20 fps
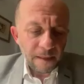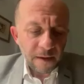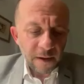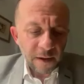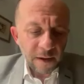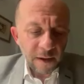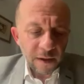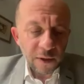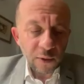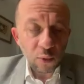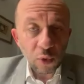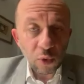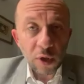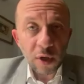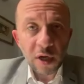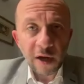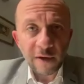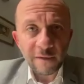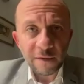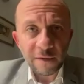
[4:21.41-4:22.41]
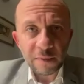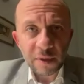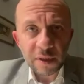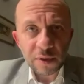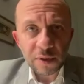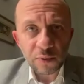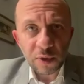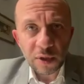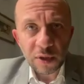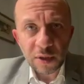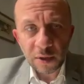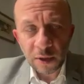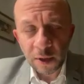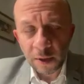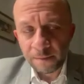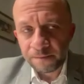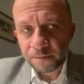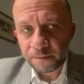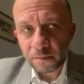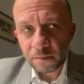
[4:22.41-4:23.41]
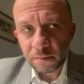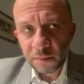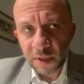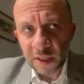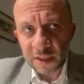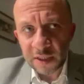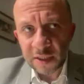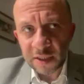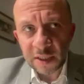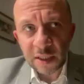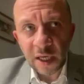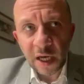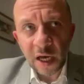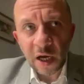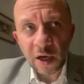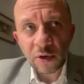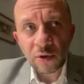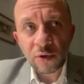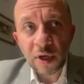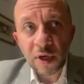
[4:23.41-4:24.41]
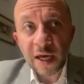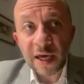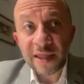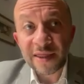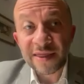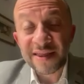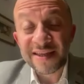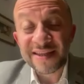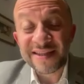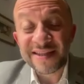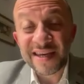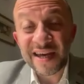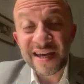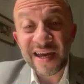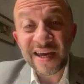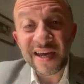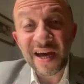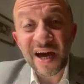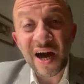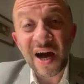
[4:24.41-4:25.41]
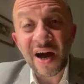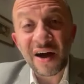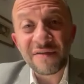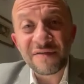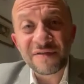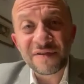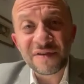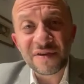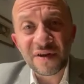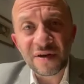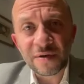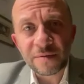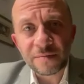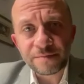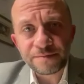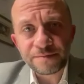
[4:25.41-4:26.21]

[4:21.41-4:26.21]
war government with Netanyahu. And the day after